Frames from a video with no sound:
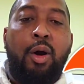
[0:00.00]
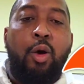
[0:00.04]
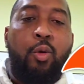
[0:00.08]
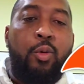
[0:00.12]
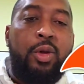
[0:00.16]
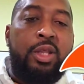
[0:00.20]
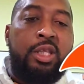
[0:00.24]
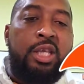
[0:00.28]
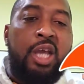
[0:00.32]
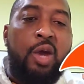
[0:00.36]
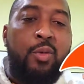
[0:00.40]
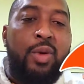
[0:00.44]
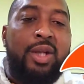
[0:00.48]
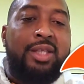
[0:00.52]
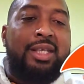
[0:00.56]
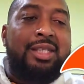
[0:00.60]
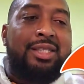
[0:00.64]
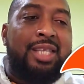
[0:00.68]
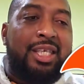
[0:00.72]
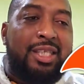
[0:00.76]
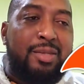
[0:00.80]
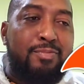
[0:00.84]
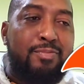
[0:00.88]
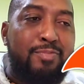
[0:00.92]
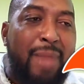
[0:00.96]
But they're willing
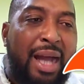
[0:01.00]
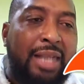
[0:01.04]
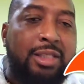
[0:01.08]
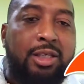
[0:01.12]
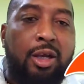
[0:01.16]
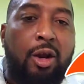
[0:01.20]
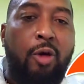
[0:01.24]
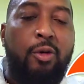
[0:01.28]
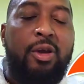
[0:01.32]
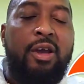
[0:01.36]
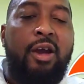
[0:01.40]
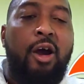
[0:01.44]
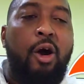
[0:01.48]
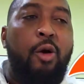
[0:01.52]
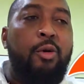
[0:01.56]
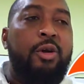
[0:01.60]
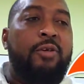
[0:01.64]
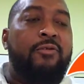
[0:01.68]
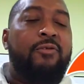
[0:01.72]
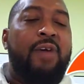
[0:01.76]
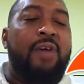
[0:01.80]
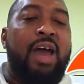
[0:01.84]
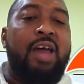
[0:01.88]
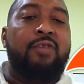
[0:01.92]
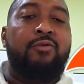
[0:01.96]
to dismantle
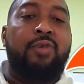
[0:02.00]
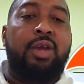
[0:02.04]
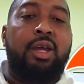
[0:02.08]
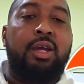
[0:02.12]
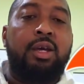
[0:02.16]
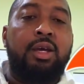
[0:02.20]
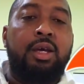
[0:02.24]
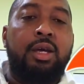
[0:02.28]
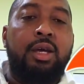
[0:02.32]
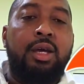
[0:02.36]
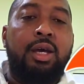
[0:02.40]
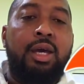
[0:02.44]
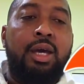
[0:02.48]
our refinery.